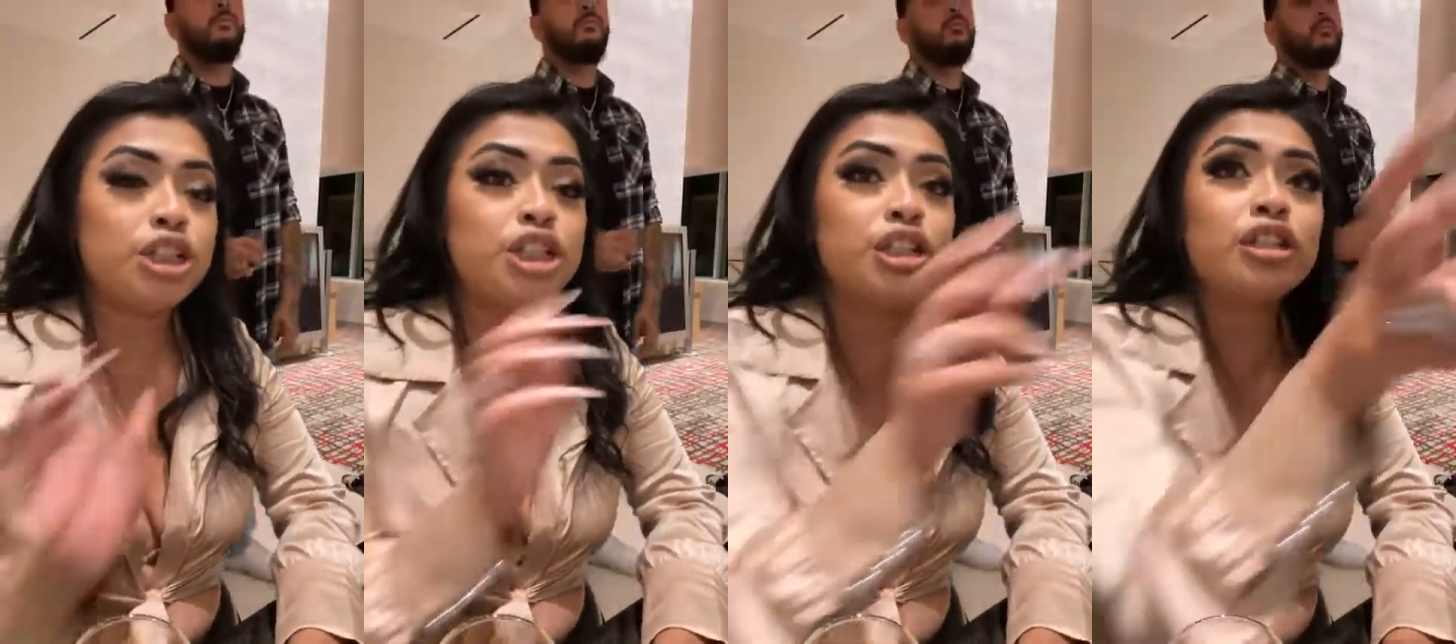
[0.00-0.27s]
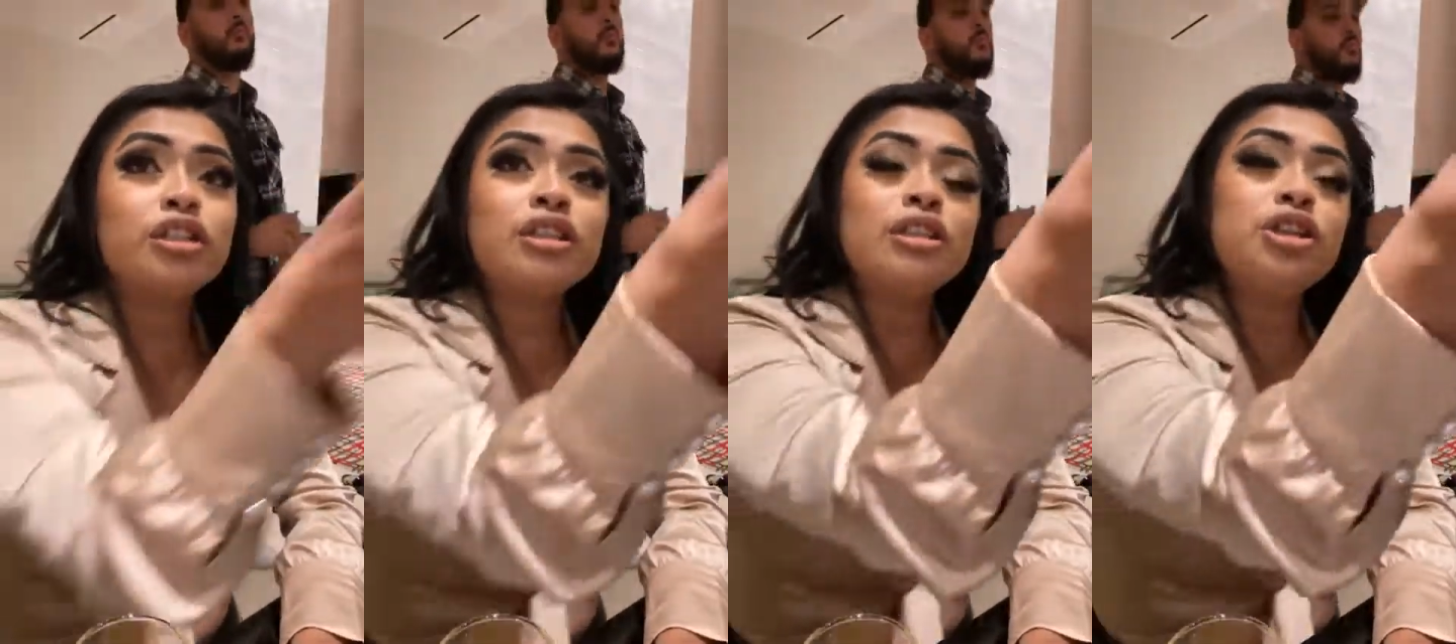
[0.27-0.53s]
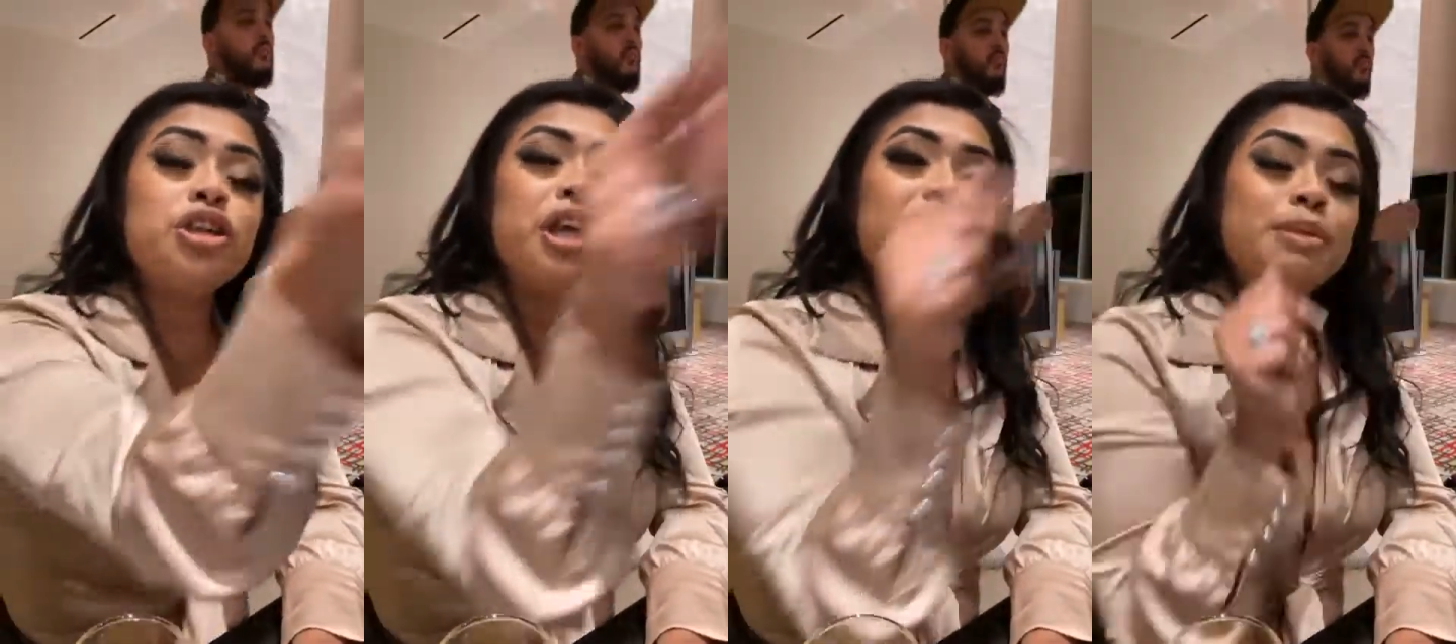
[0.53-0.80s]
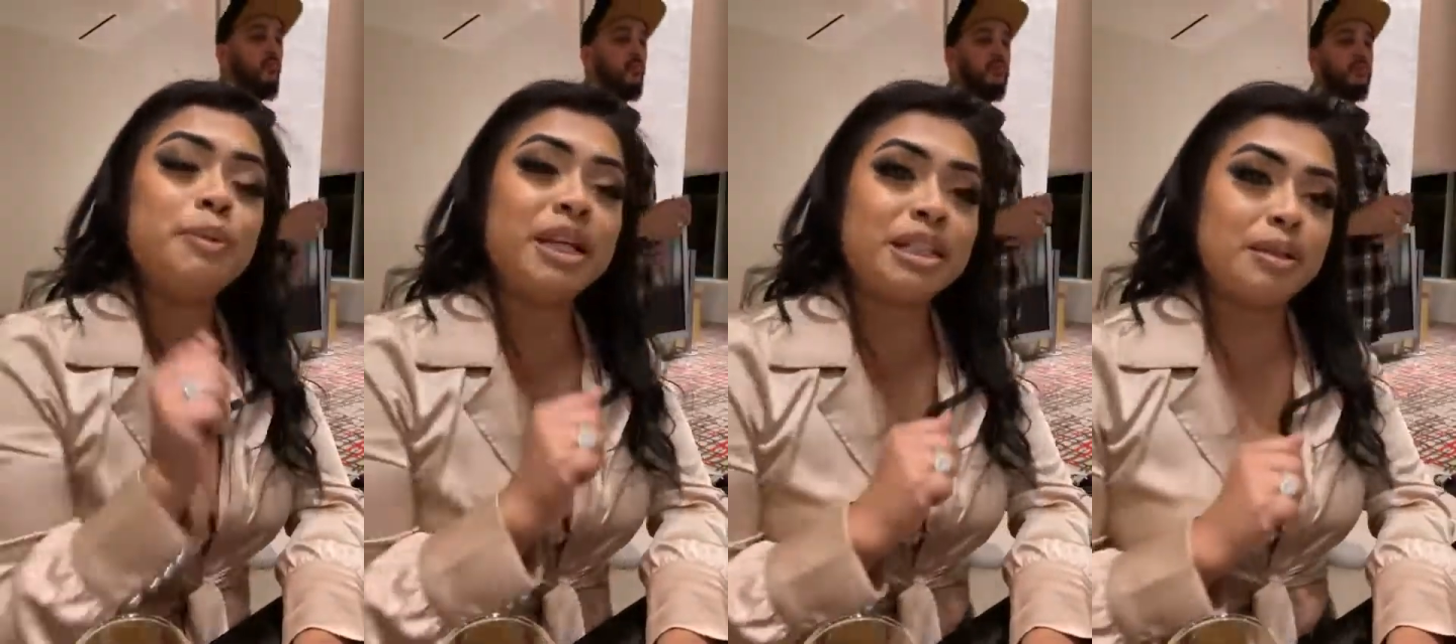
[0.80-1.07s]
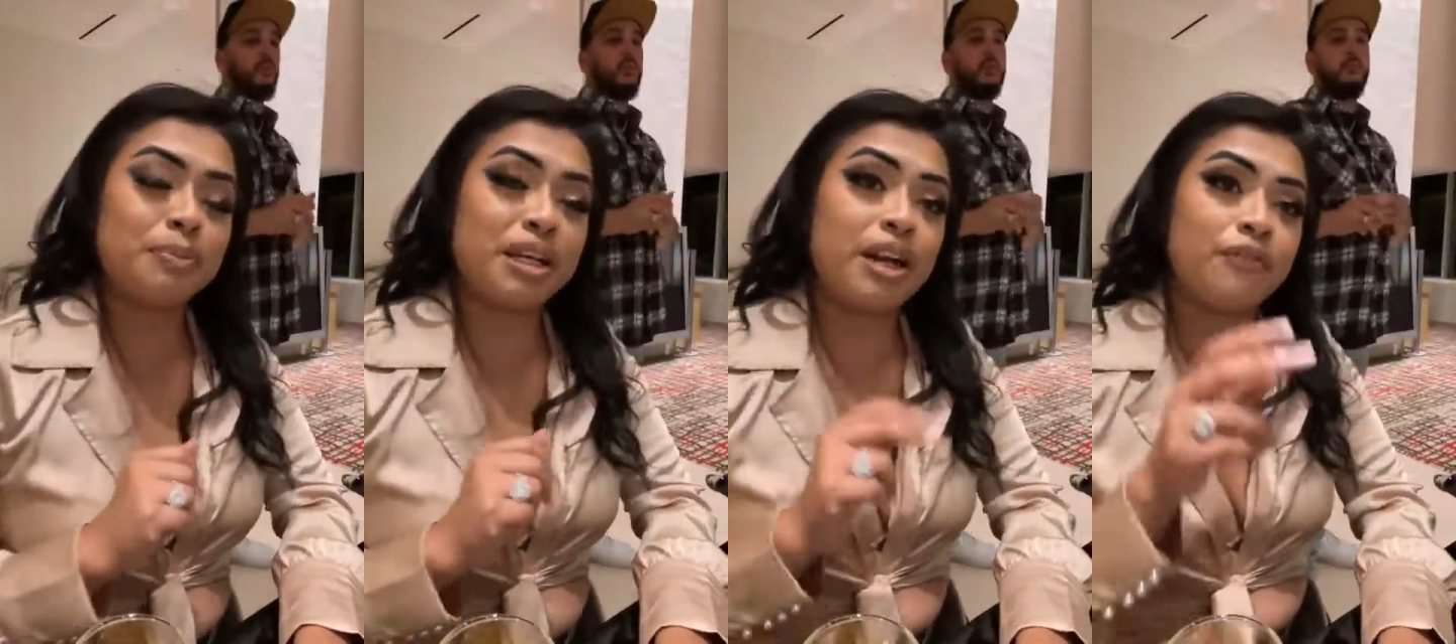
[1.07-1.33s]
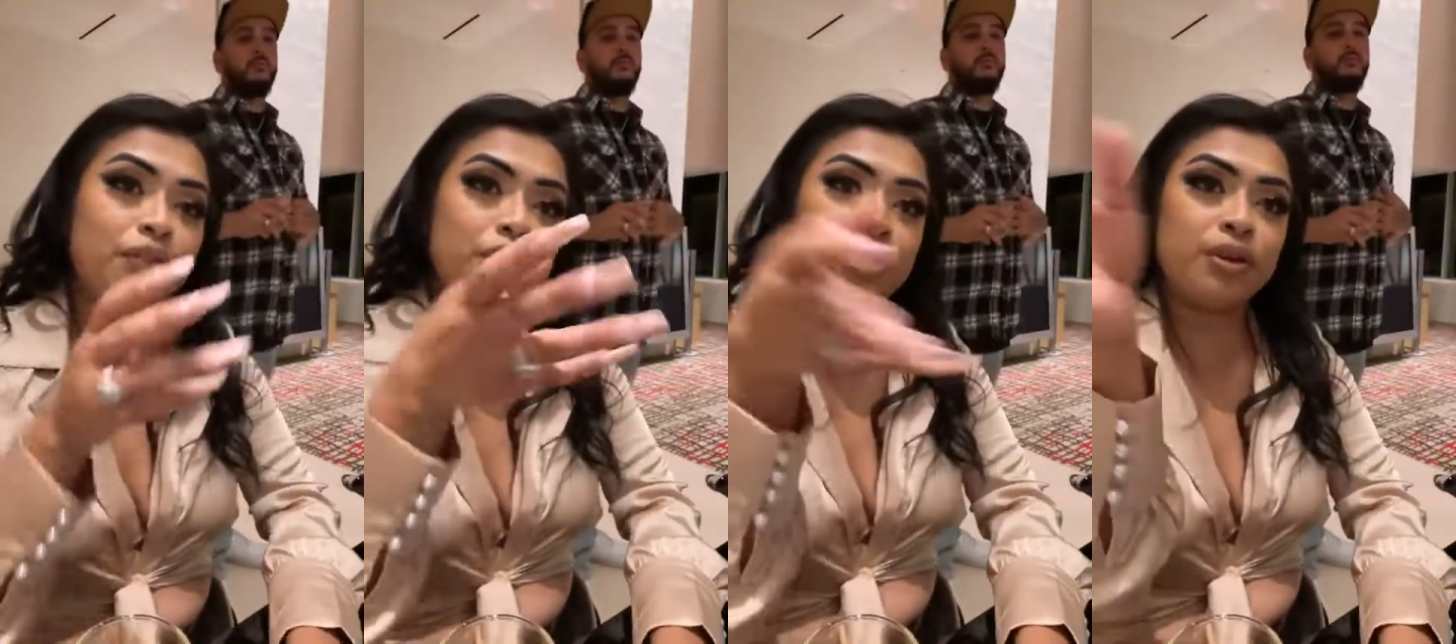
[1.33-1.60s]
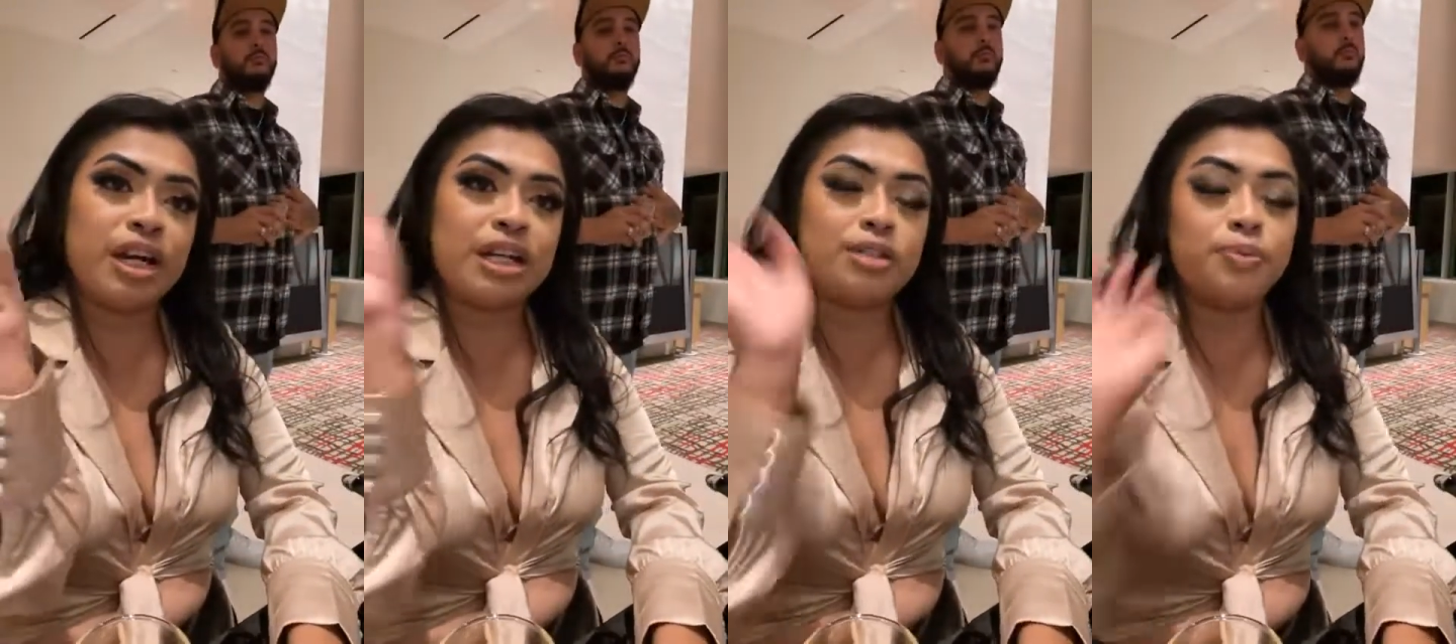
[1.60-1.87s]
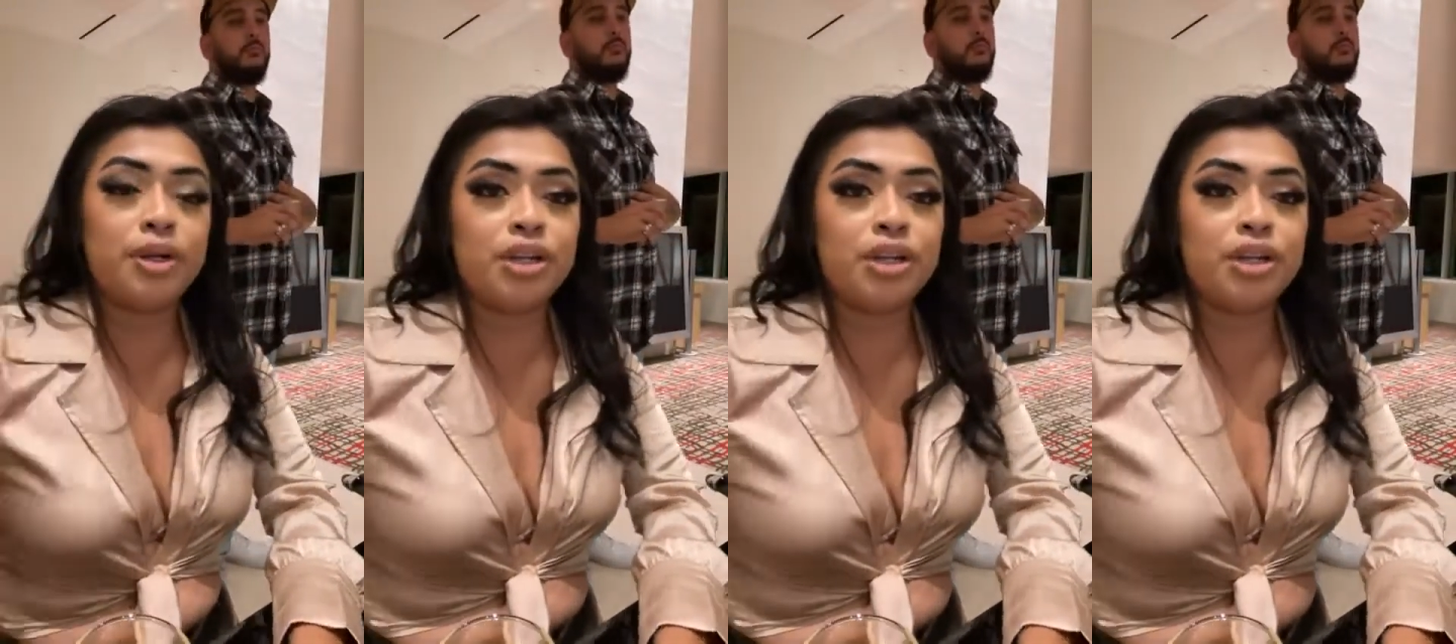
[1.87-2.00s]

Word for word: Cheers. You guys make something up for you guys.